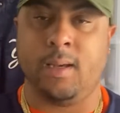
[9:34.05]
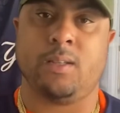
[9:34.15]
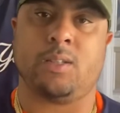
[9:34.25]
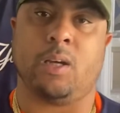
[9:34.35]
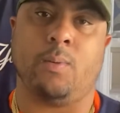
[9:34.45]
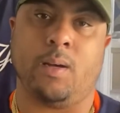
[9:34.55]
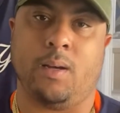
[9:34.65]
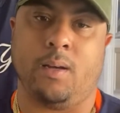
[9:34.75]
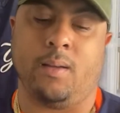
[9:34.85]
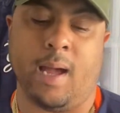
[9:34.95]

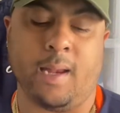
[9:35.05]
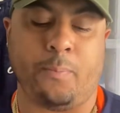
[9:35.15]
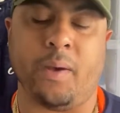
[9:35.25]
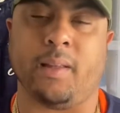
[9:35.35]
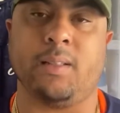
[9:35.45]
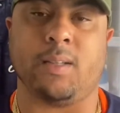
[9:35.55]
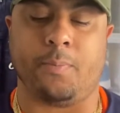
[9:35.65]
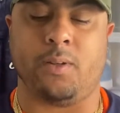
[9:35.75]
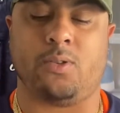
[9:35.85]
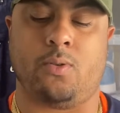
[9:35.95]
So, I didn't pick these up in
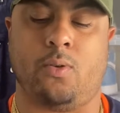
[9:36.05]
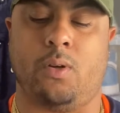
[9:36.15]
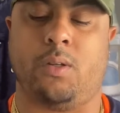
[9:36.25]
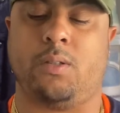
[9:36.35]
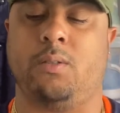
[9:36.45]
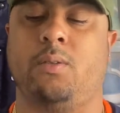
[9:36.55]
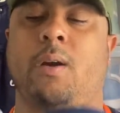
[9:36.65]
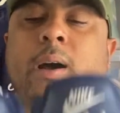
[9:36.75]
the stores. You know, I